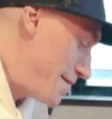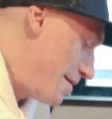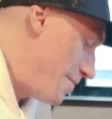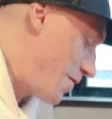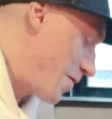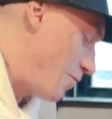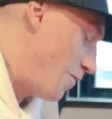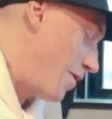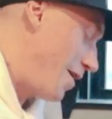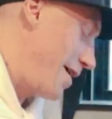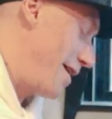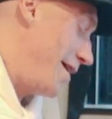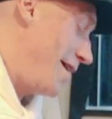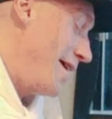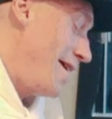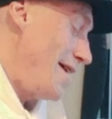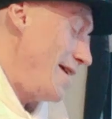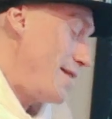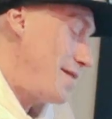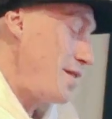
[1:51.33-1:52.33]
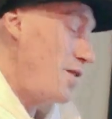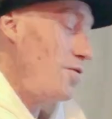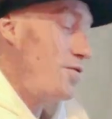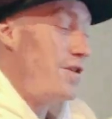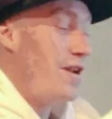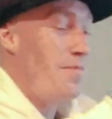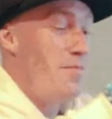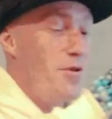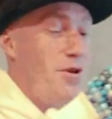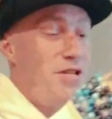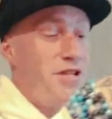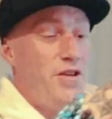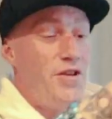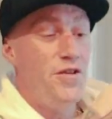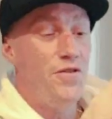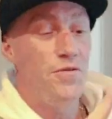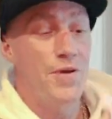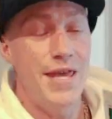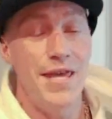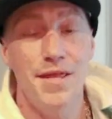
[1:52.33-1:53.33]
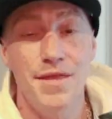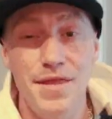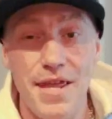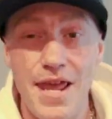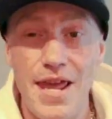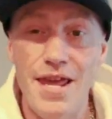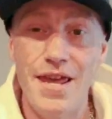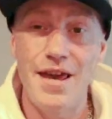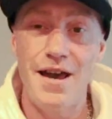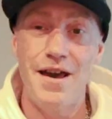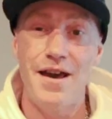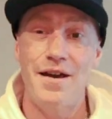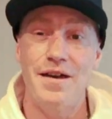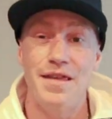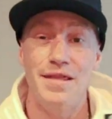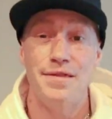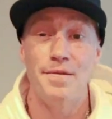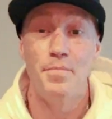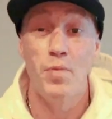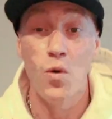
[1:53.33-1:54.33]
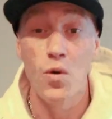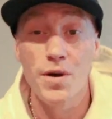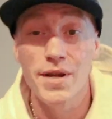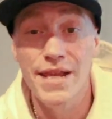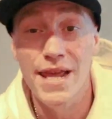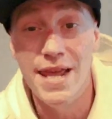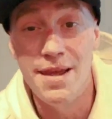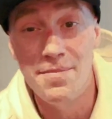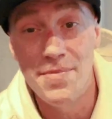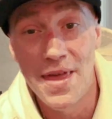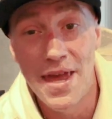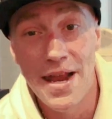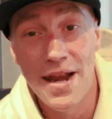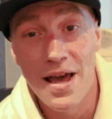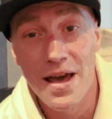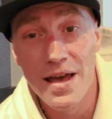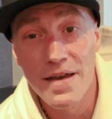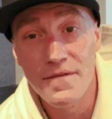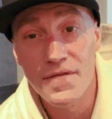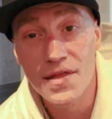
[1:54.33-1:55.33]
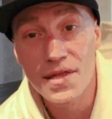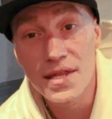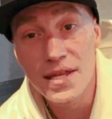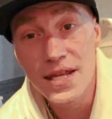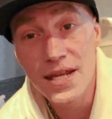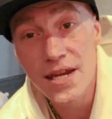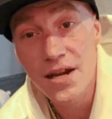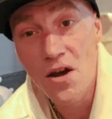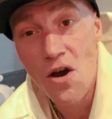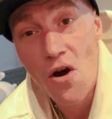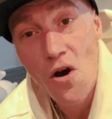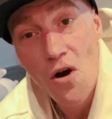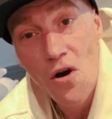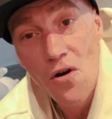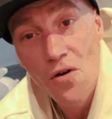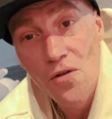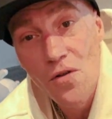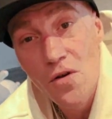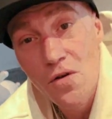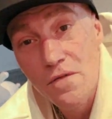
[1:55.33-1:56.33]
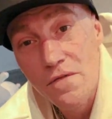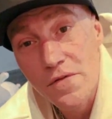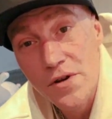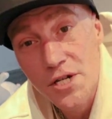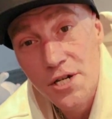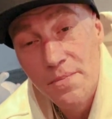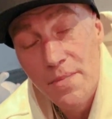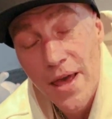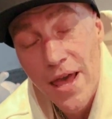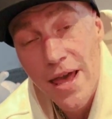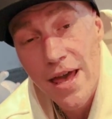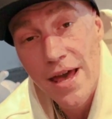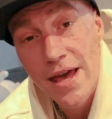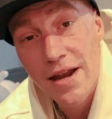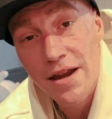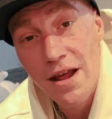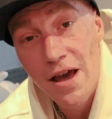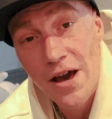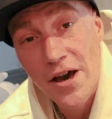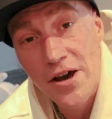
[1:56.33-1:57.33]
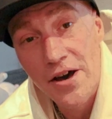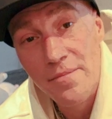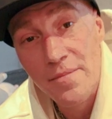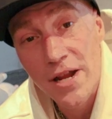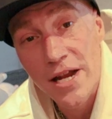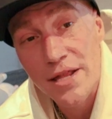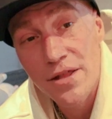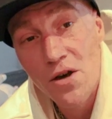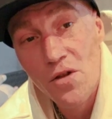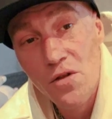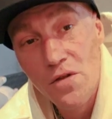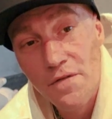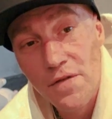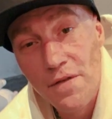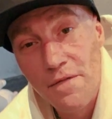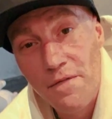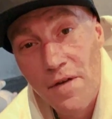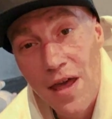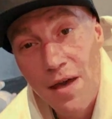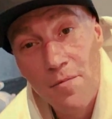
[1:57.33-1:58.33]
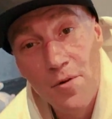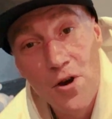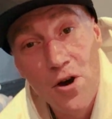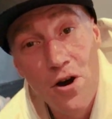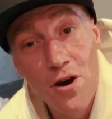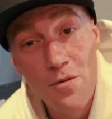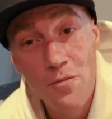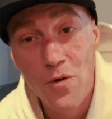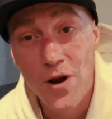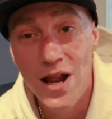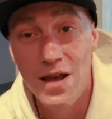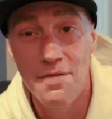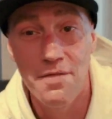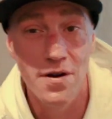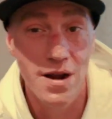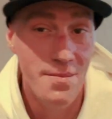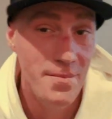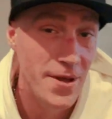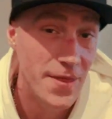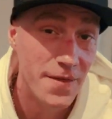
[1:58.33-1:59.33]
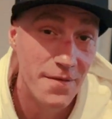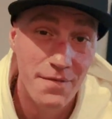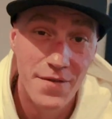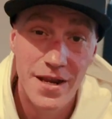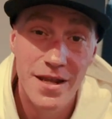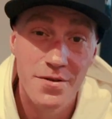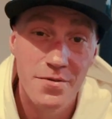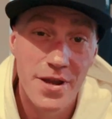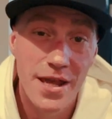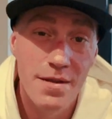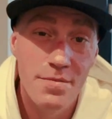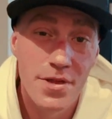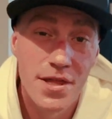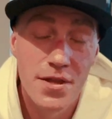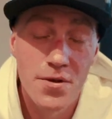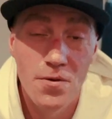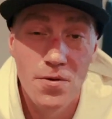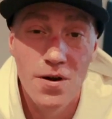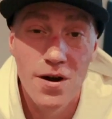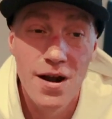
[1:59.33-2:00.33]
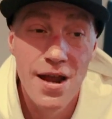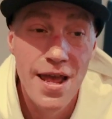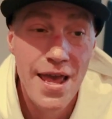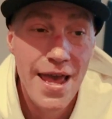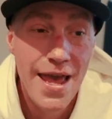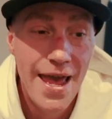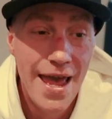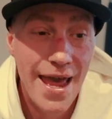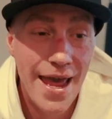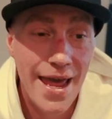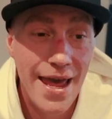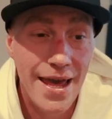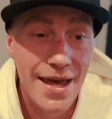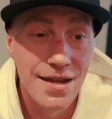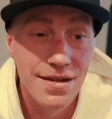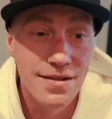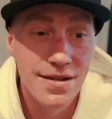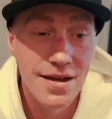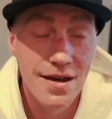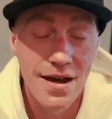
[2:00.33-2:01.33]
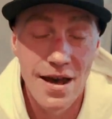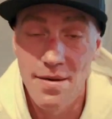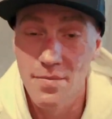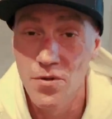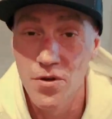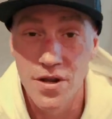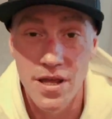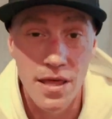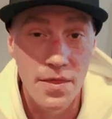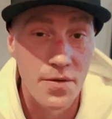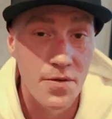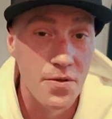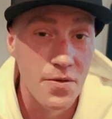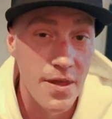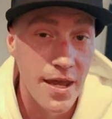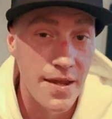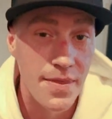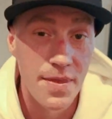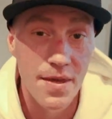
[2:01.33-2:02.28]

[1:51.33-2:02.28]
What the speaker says: number one. So number two is a board game that I've seen all over Japan. It's all over the Famicom. Whenever I'm at the video game store and I'm looking through like